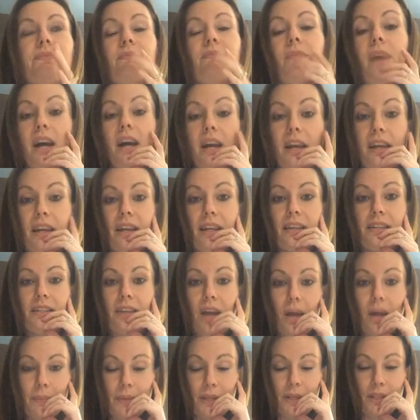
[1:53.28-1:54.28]
my
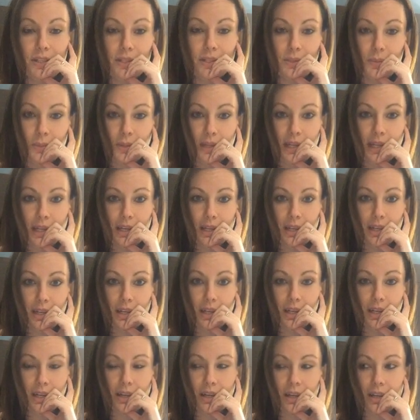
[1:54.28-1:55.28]
topic this
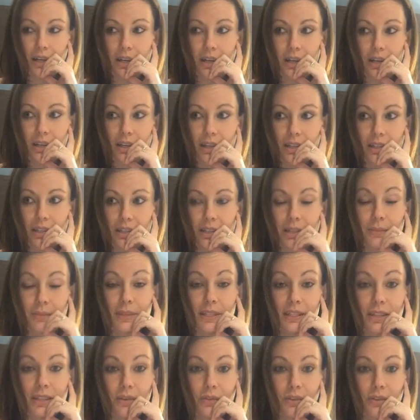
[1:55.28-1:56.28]
week uh, is going to
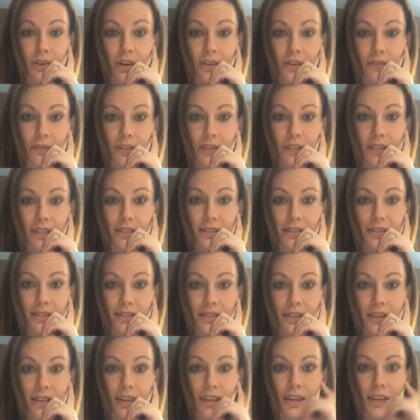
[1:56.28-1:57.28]
be self
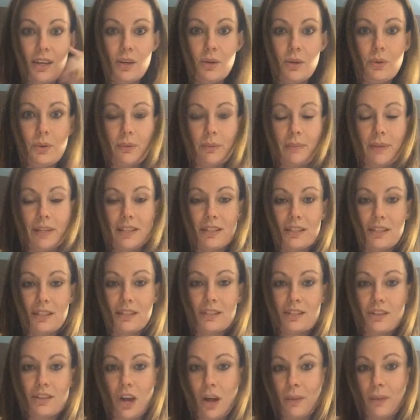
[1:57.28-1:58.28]
confidence, or my
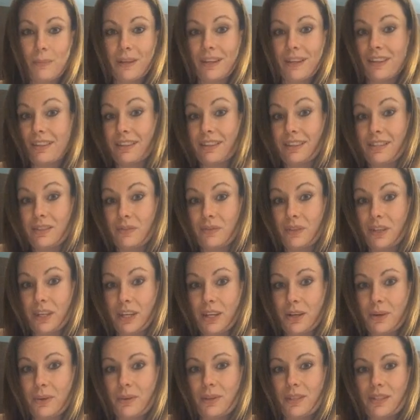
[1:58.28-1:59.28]
topic this
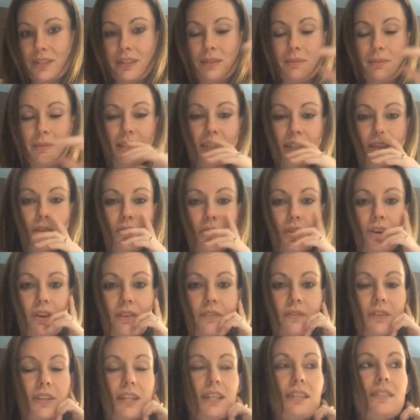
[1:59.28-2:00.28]
video is going to be self
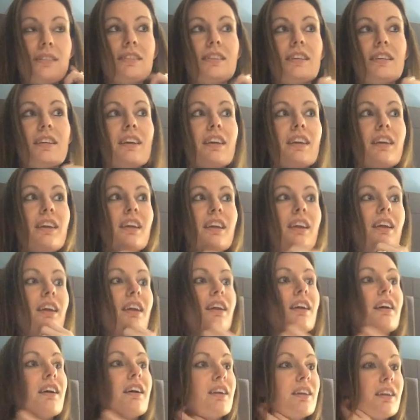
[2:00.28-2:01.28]
confidence
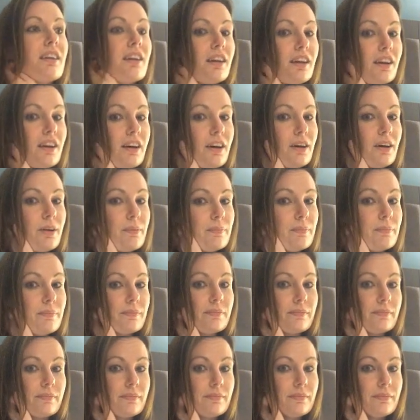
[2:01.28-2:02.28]
and um,